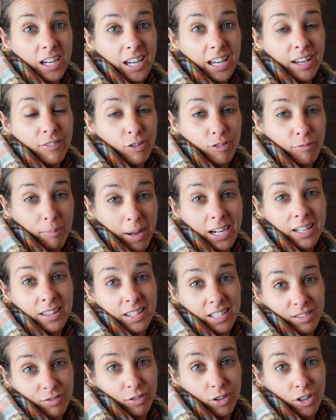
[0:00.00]
if you've made it
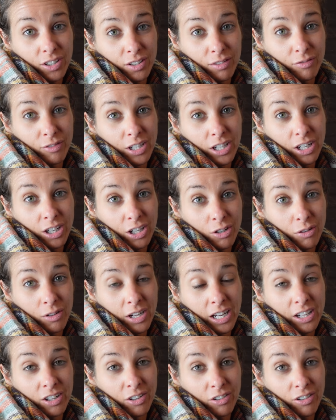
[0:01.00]
this far in the video
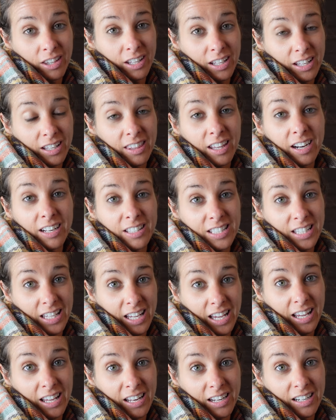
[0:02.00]
and you're thinking that it's the
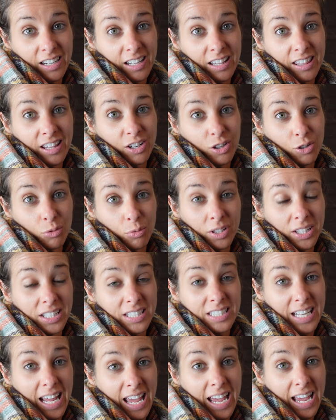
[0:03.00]
end, and then you're really
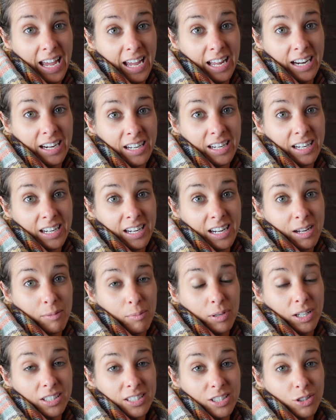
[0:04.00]
sad
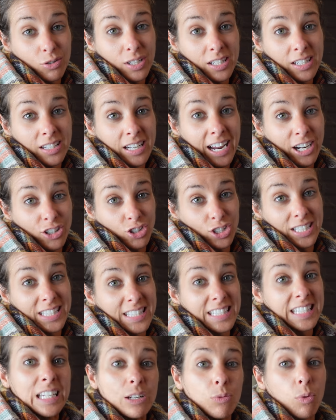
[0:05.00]
because you didn't actually
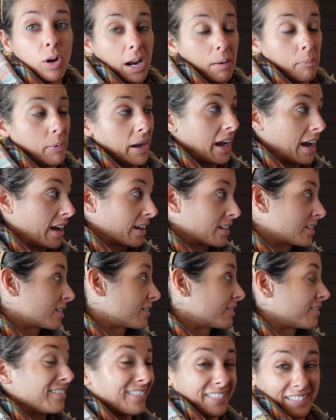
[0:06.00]
see what I packed.
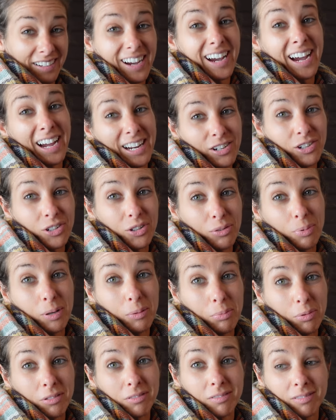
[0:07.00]
I know you
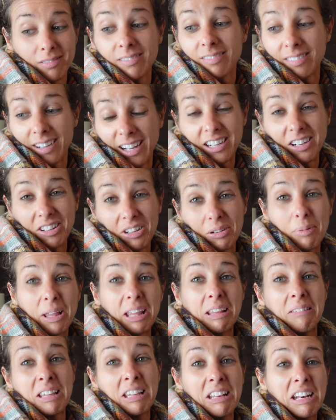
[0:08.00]
people. I know you'd be
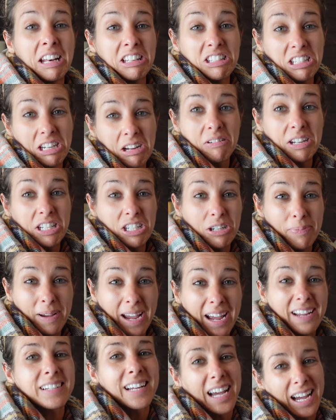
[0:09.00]
like, you didn't show what you
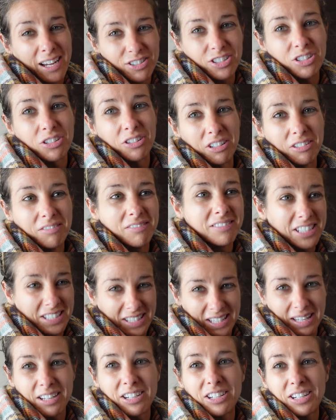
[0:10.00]
packed. I'll show you.
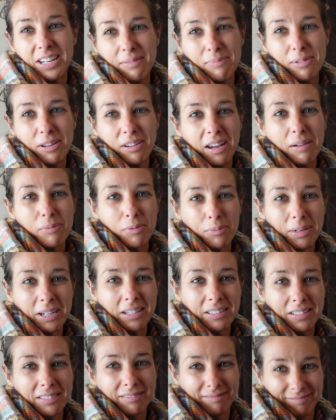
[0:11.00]
Just give me a couple
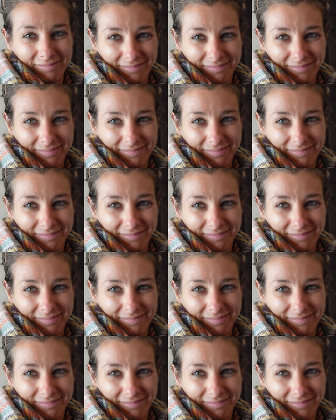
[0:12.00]
minutes.